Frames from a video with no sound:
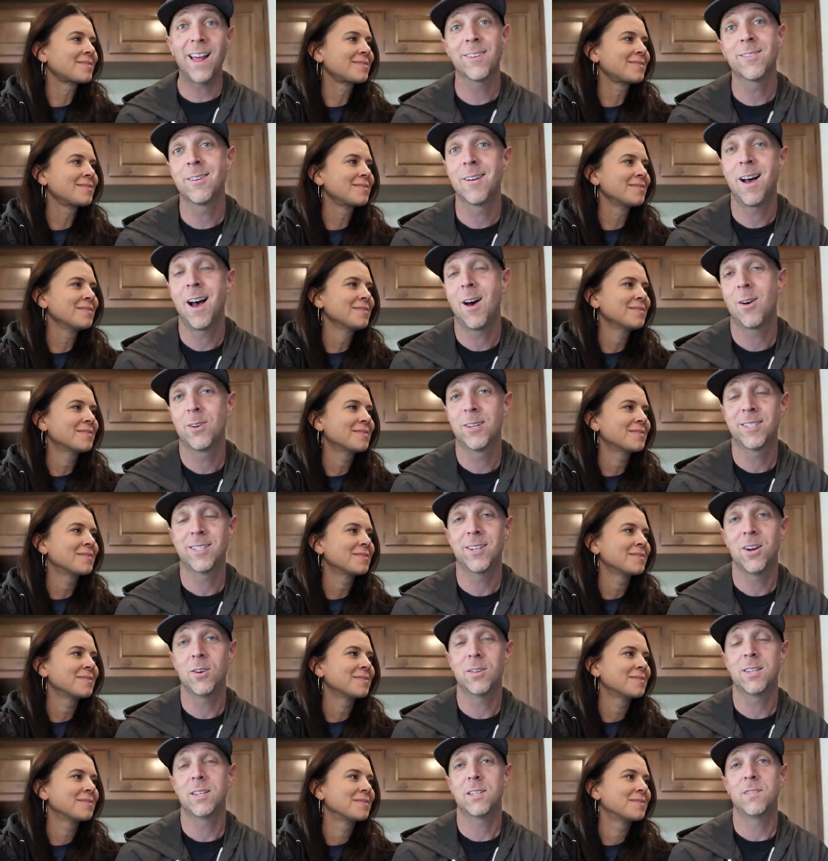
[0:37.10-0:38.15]
Speaker 1: don't know how to
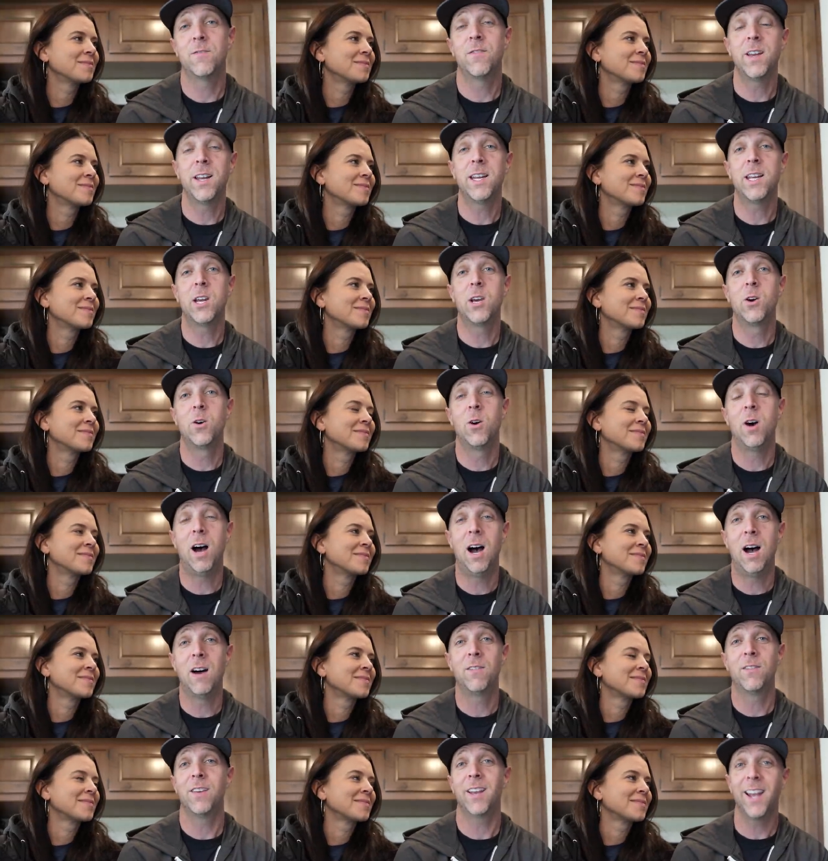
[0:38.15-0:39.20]
start this video
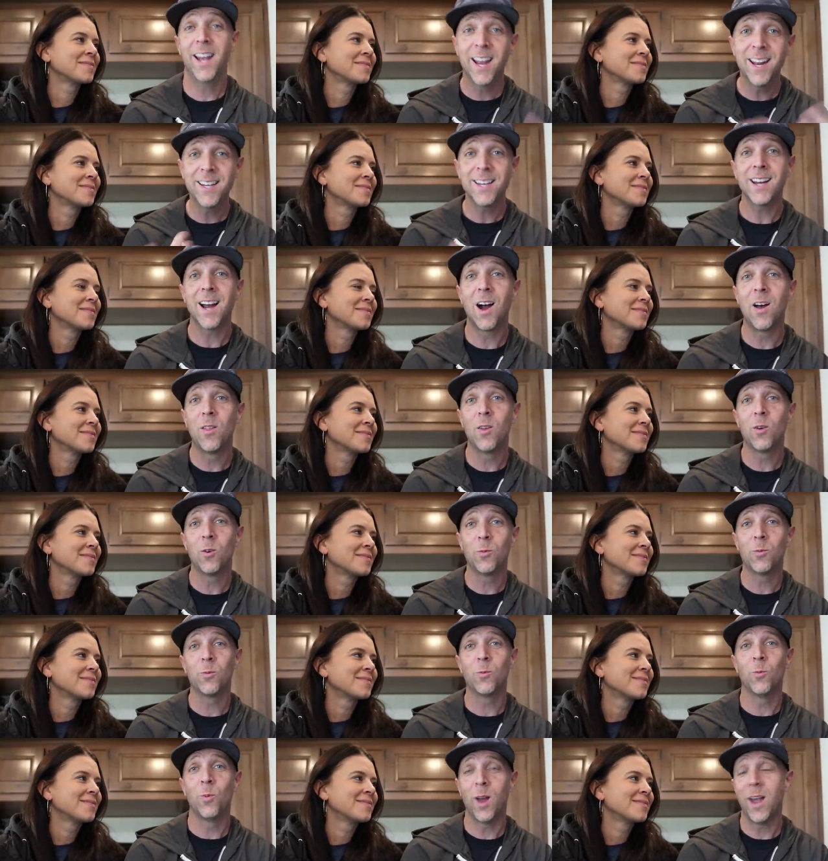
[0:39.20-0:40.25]
off any other
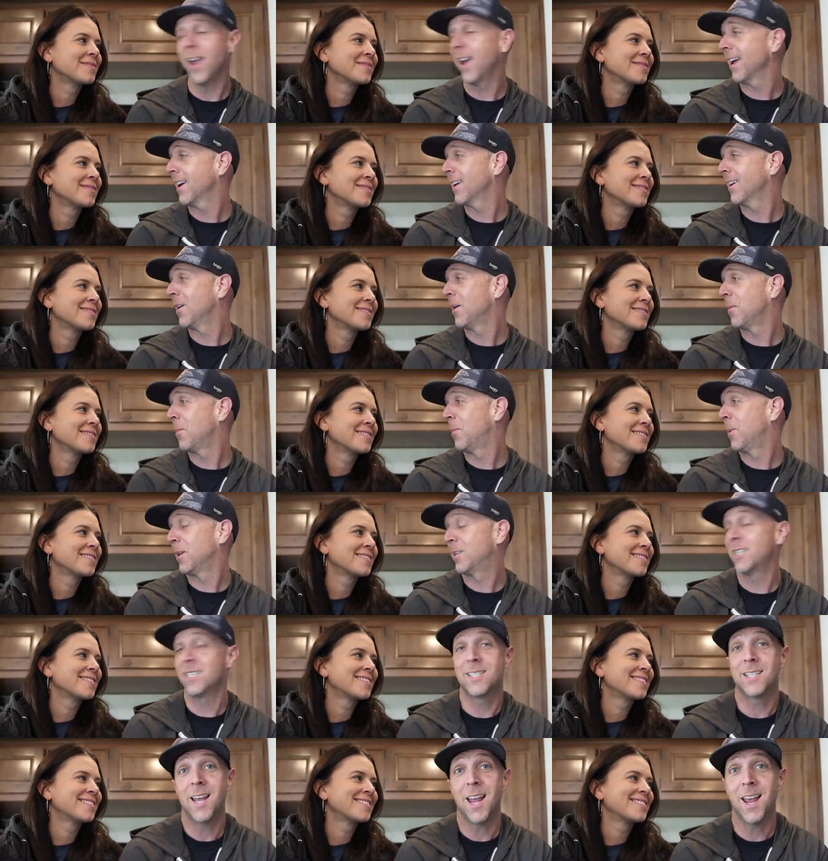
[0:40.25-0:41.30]
way
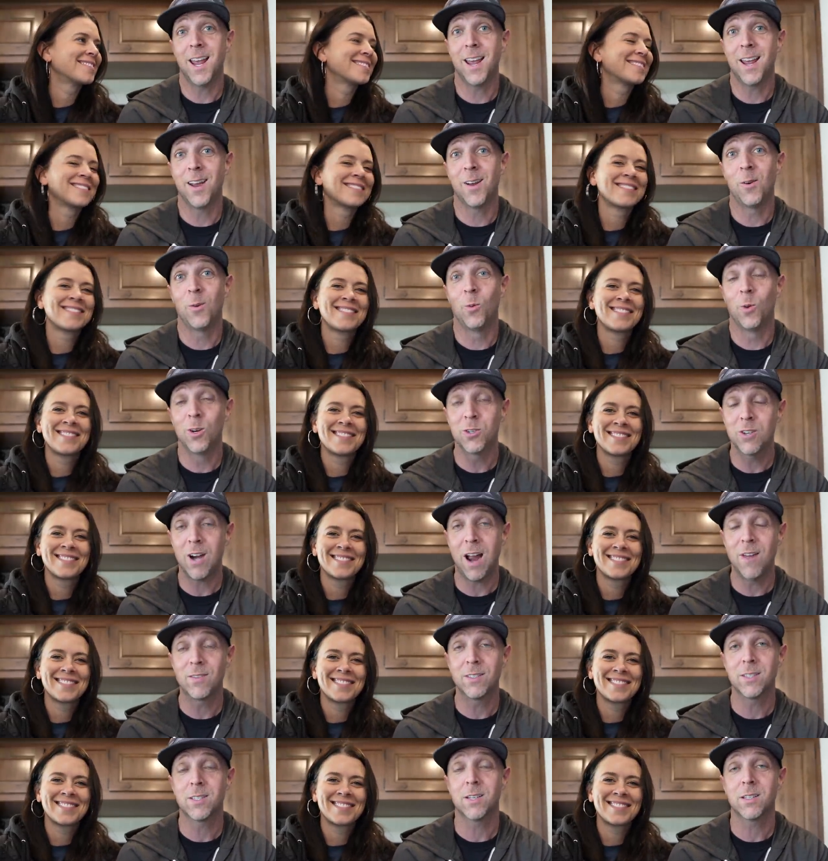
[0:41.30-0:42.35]
but to say we're
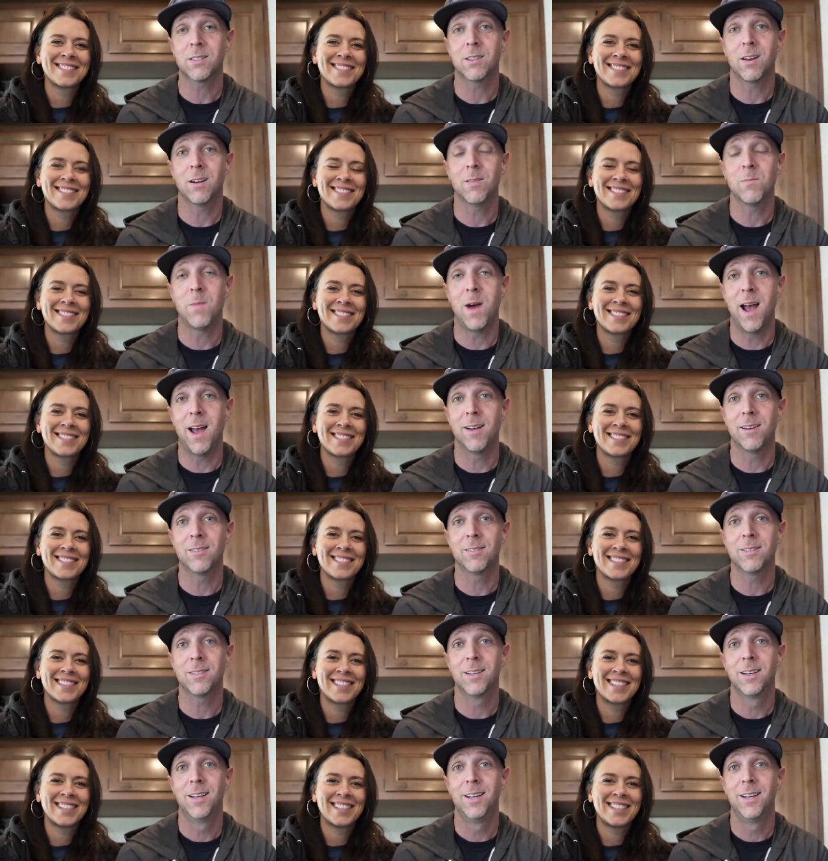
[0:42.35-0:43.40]
driving 600
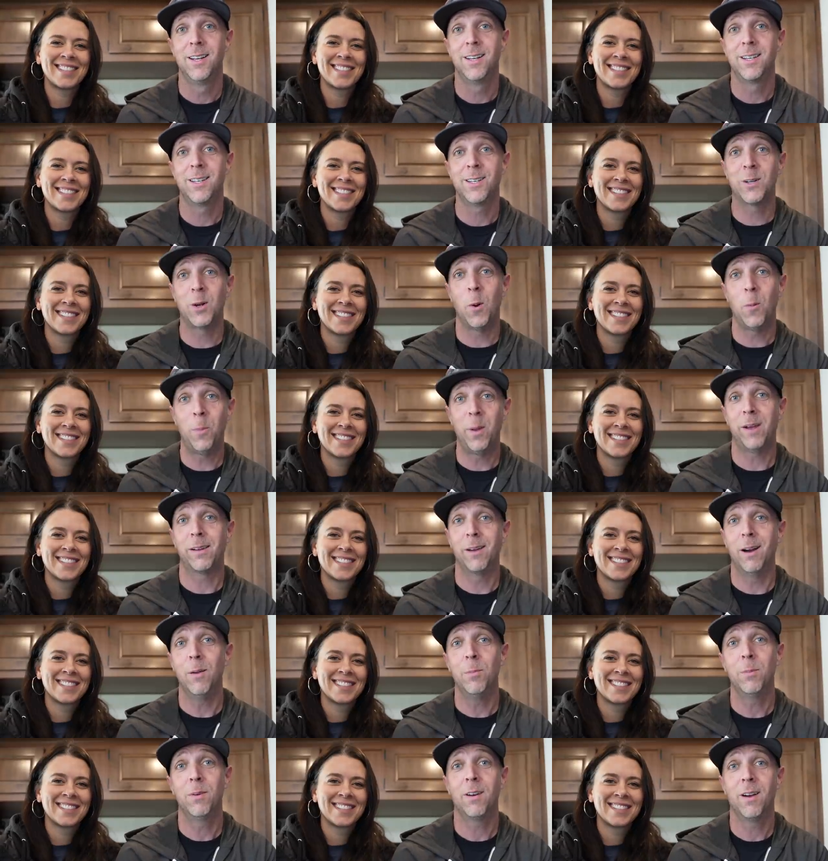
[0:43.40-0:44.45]
miles to go pick
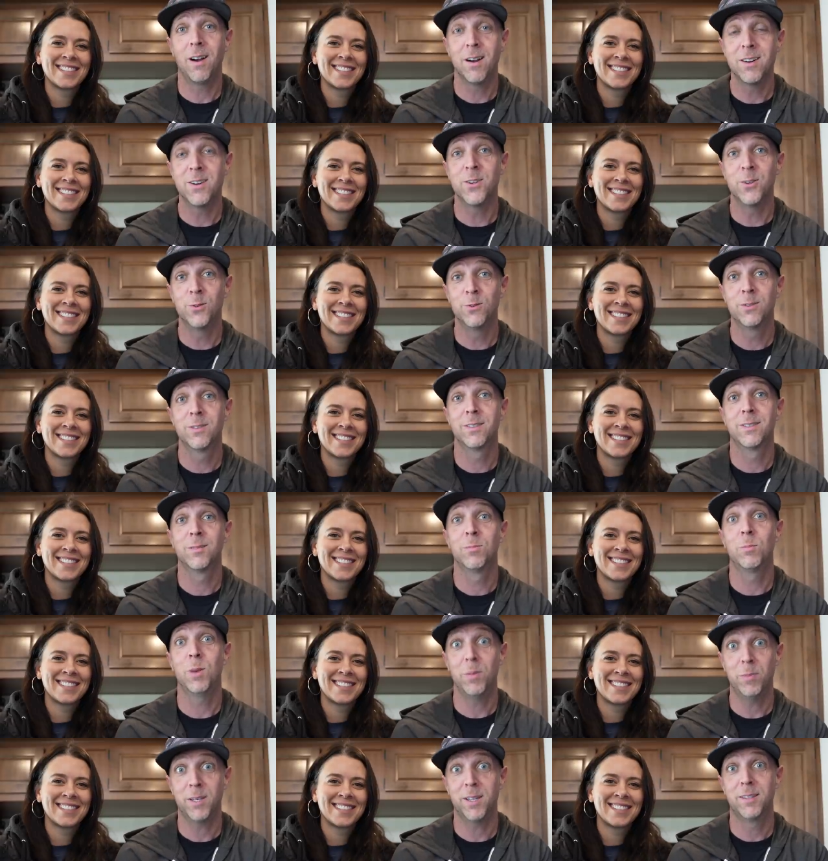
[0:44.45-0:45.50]
up our new
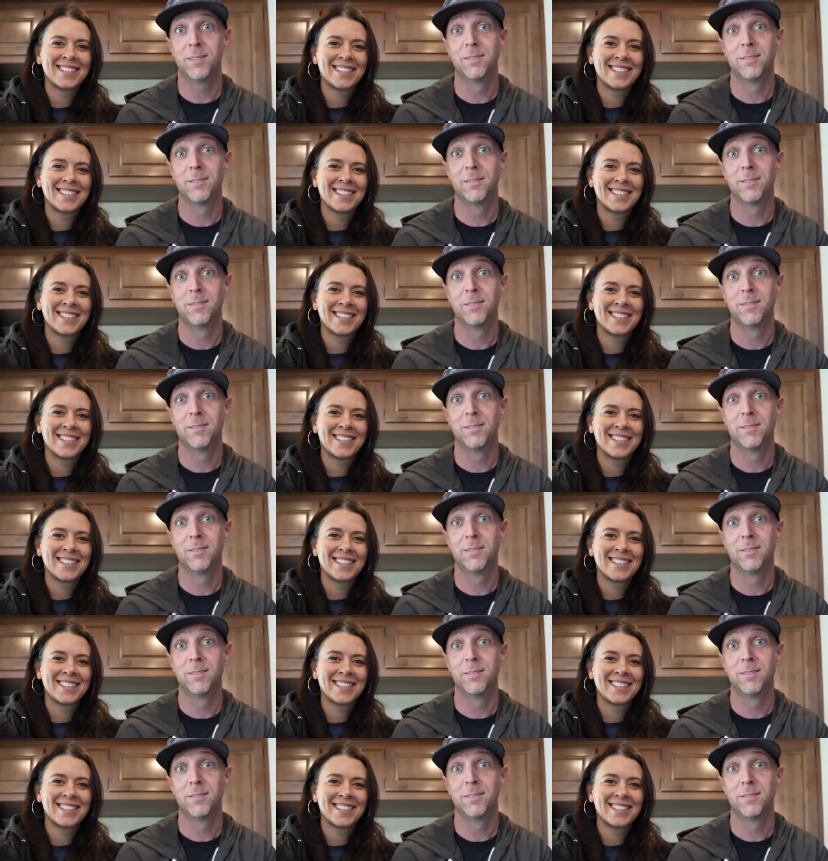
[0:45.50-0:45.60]
puppy.